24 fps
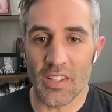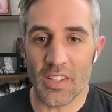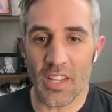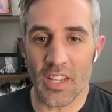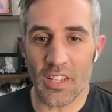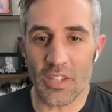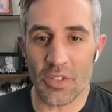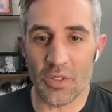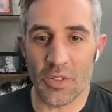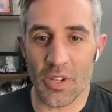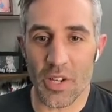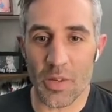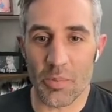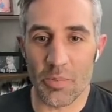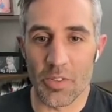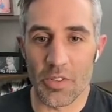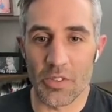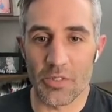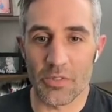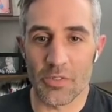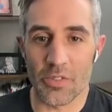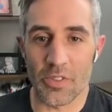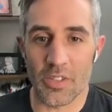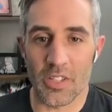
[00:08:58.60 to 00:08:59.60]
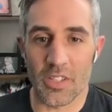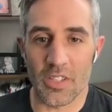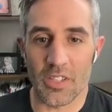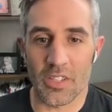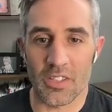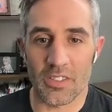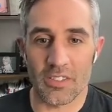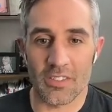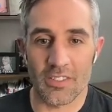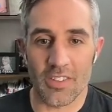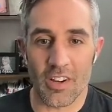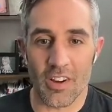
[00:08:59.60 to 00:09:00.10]
Thank you, April, for
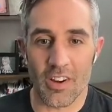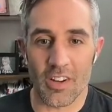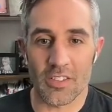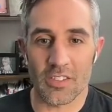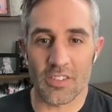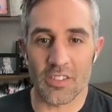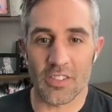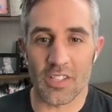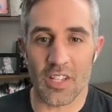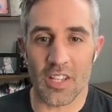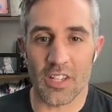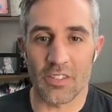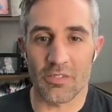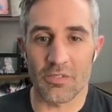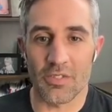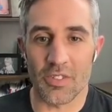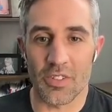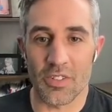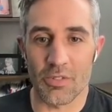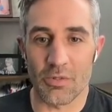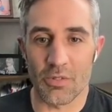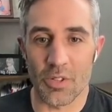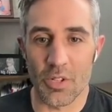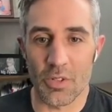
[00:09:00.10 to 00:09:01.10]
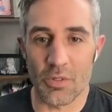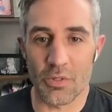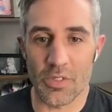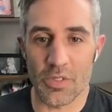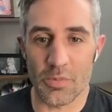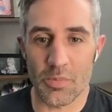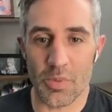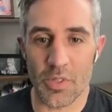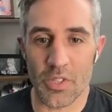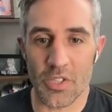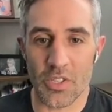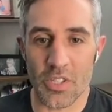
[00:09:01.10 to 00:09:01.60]
the hearts and for the
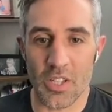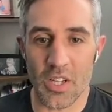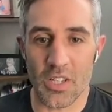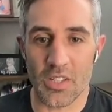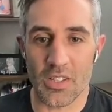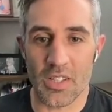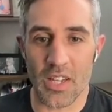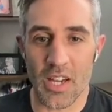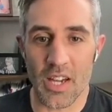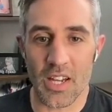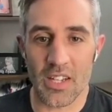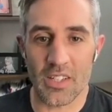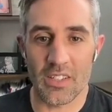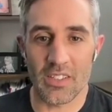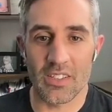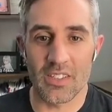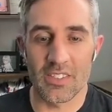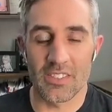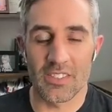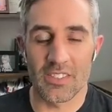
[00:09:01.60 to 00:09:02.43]
rose. Appreciate that.